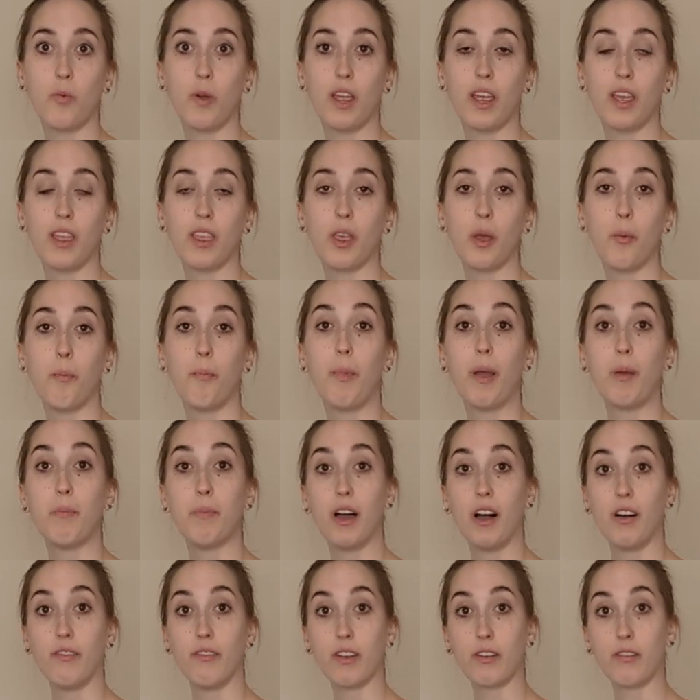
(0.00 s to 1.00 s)
with my
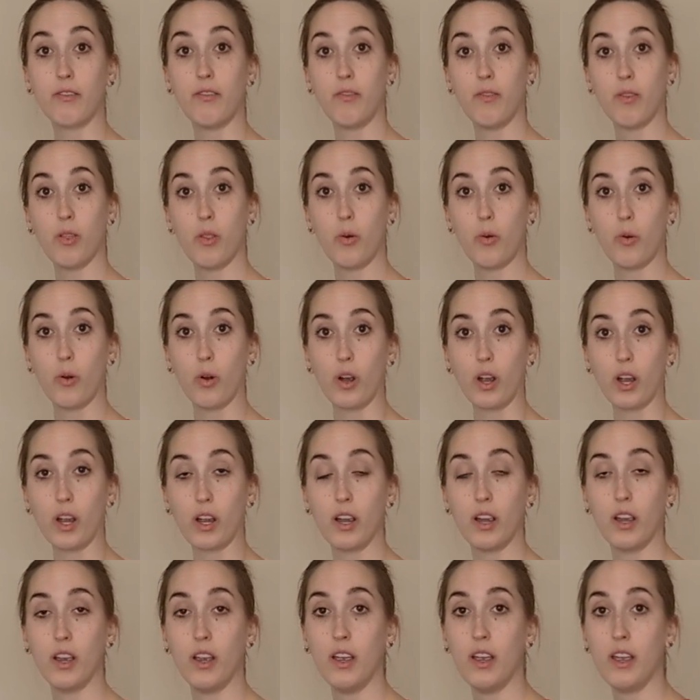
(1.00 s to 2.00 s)
pelvic
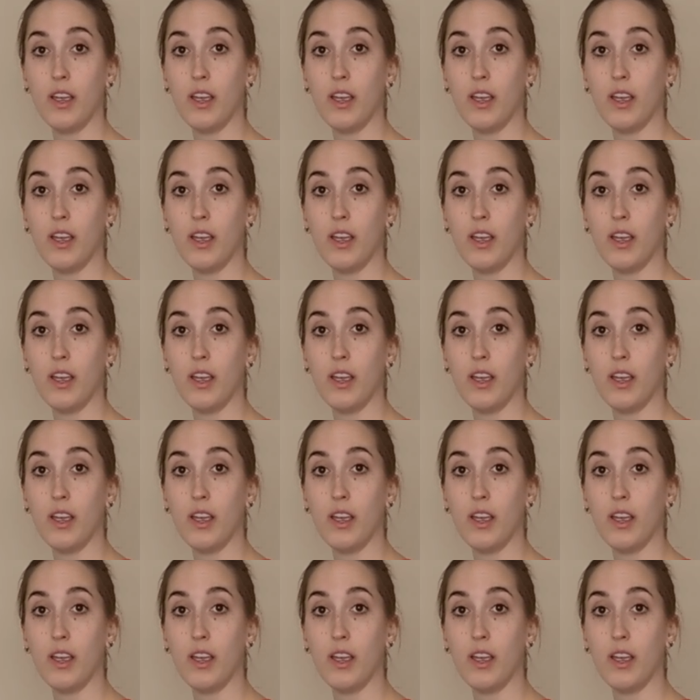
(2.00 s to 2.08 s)
floor,